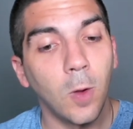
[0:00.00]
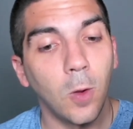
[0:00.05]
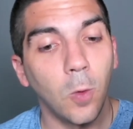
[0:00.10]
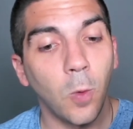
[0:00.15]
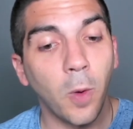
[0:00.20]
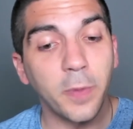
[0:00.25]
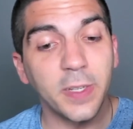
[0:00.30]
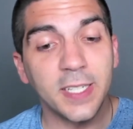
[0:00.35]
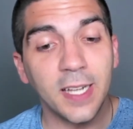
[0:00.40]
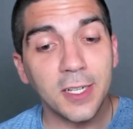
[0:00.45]

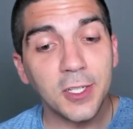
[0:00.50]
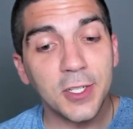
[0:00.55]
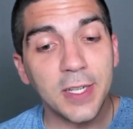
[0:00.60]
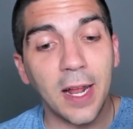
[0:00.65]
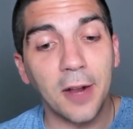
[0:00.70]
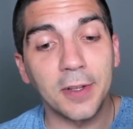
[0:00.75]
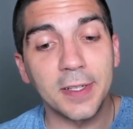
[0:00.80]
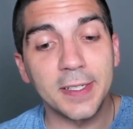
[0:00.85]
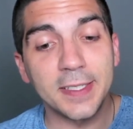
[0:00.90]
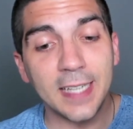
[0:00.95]
When we touched
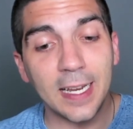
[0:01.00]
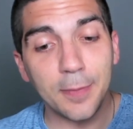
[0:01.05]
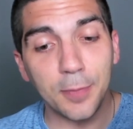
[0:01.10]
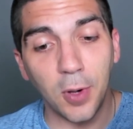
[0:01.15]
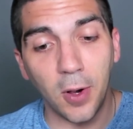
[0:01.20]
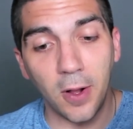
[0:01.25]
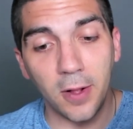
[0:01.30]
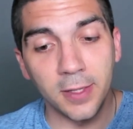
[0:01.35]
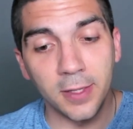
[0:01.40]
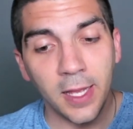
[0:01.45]
down in St.
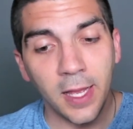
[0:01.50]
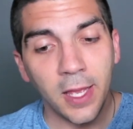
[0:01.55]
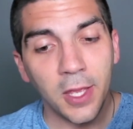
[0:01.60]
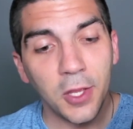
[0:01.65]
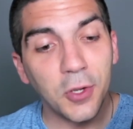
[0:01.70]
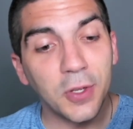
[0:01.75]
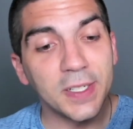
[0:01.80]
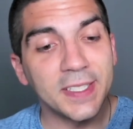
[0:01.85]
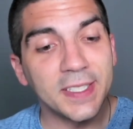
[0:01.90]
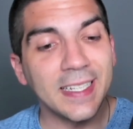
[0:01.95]
Paul, you
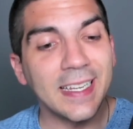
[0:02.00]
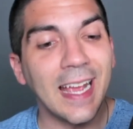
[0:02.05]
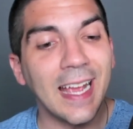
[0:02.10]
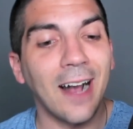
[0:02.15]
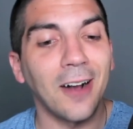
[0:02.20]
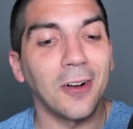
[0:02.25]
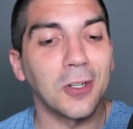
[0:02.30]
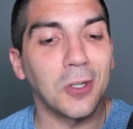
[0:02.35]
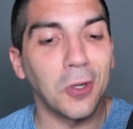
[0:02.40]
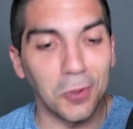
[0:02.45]
could see
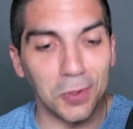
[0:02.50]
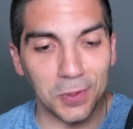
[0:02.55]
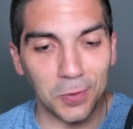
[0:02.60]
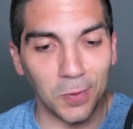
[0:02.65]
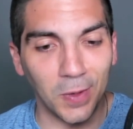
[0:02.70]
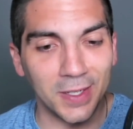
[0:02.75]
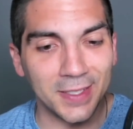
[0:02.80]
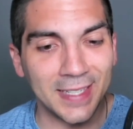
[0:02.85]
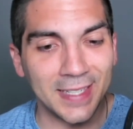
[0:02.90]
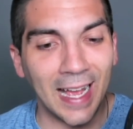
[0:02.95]
how cold it
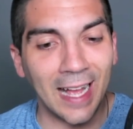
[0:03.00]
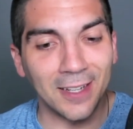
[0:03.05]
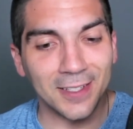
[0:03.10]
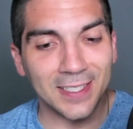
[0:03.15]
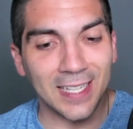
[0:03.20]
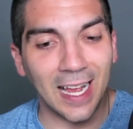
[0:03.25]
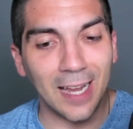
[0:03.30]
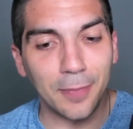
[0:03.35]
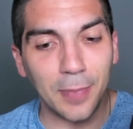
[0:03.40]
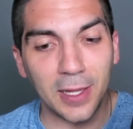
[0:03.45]
was
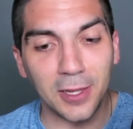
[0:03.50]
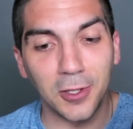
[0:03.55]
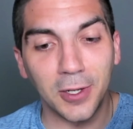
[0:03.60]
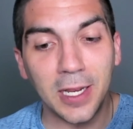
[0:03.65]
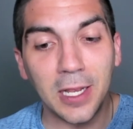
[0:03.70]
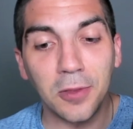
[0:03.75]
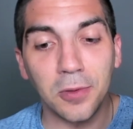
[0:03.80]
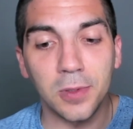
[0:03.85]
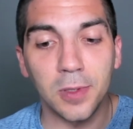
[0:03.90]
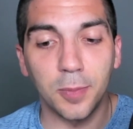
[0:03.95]
outside by
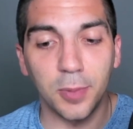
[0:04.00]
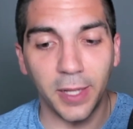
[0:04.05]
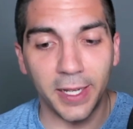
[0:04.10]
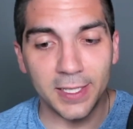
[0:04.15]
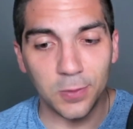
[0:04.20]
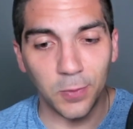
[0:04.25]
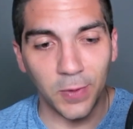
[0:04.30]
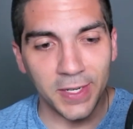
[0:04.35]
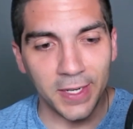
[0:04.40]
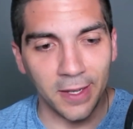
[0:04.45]
looking through the
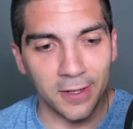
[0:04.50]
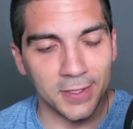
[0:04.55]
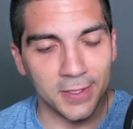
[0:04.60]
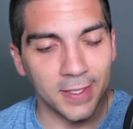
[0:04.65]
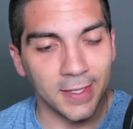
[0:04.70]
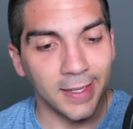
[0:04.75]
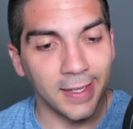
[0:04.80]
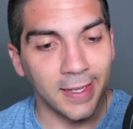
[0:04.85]
plane's windows.